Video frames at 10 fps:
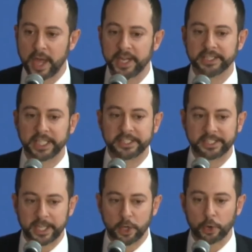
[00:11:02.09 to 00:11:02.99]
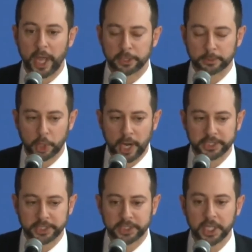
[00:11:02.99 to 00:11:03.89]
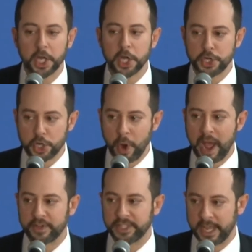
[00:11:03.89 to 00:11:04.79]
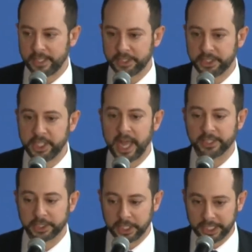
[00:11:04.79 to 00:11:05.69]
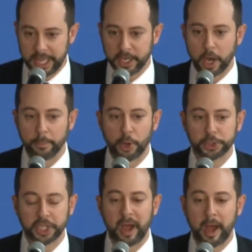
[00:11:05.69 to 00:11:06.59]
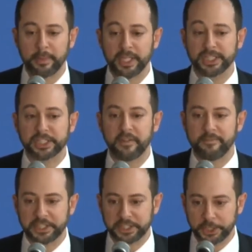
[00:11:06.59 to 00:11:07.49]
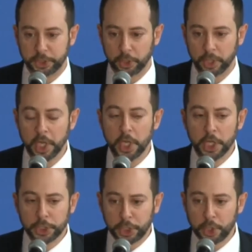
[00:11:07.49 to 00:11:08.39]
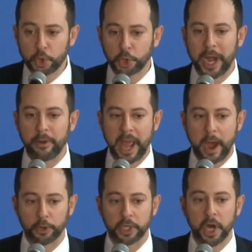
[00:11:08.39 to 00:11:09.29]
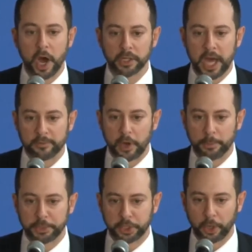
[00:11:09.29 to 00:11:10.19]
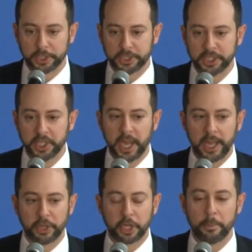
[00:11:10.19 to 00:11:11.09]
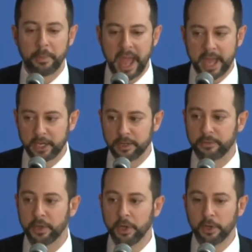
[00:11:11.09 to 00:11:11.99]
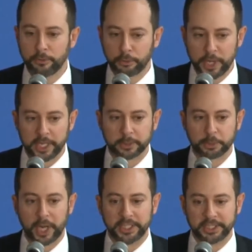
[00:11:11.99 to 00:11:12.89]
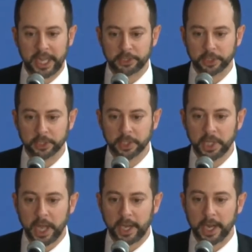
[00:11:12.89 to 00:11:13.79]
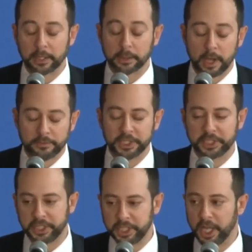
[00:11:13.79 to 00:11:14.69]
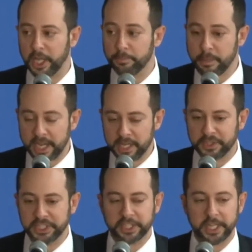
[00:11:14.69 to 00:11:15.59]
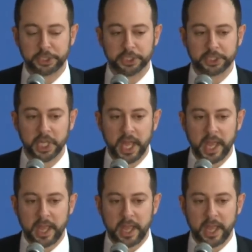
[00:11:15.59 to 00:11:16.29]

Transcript: that is that state-owned enterprises do have a tendency, as again a post-communist vestigial, to crowd out a lot of upstarts and the competitive free enterprise sector. And I'd love to see in many of these nations,